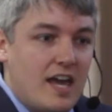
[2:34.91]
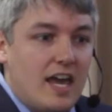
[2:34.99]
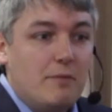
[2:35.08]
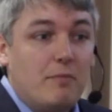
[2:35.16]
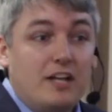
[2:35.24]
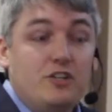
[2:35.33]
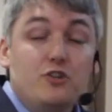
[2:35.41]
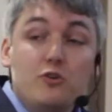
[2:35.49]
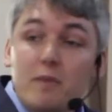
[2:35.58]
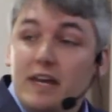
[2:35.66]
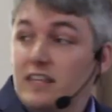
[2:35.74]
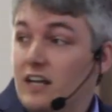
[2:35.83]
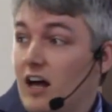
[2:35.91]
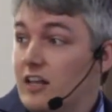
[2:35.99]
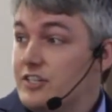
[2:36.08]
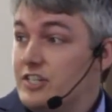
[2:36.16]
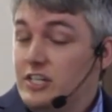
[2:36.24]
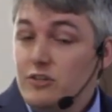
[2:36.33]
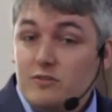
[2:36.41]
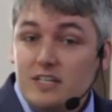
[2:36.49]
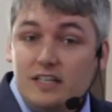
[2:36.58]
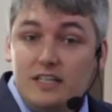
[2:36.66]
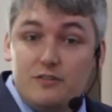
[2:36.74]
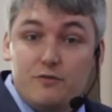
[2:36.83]
and my new methodology
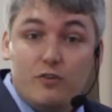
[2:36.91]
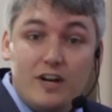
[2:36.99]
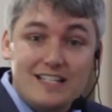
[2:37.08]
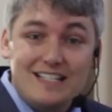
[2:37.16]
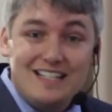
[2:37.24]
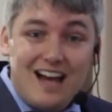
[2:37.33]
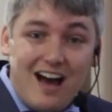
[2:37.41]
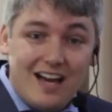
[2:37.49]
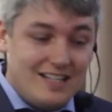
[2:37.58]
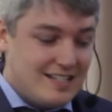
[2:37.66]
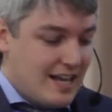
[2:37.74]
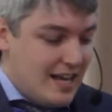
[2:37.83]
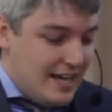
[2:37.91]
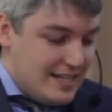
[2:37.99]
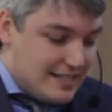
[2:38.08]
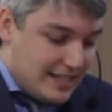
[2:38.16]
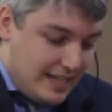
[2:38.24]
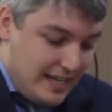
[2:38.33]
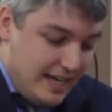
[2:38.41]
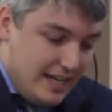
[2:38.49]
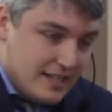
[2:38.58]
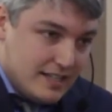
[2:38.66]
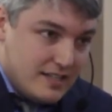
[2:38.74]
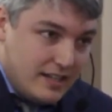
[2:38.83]
using these fluorescent dyes is the key
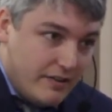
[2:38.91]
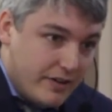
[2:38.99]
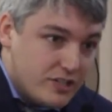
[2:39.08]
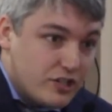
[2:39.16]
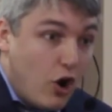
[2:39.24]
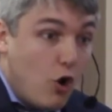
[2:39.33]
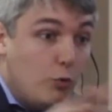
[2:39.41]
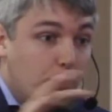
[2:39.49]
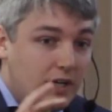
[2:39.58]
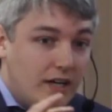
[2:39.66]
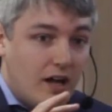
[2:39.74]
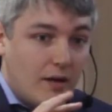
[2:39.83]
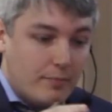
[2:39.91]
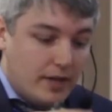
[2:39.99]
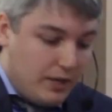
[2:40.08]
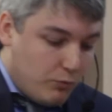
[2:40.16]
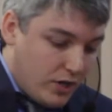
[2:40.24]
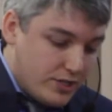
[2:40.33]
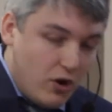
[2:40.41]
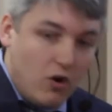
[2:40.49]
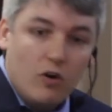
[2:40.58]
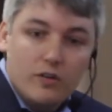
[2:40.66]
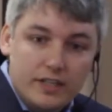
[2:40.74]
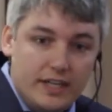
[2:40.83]
that's allowing us to open it up and watch
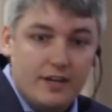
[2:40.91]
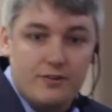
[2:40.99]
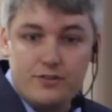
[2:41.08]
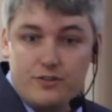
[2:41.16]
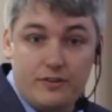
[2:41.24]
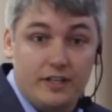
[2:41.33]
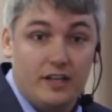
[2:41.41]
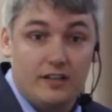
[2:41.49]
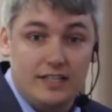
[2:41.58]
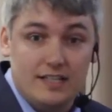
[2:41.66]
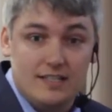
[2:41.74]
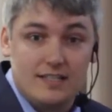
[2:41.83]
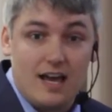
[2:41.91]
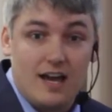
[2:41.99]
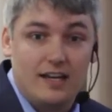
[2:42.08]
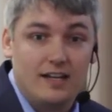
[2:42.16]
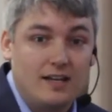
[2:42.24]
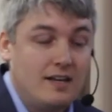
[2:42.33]
all the gears turning on the inside.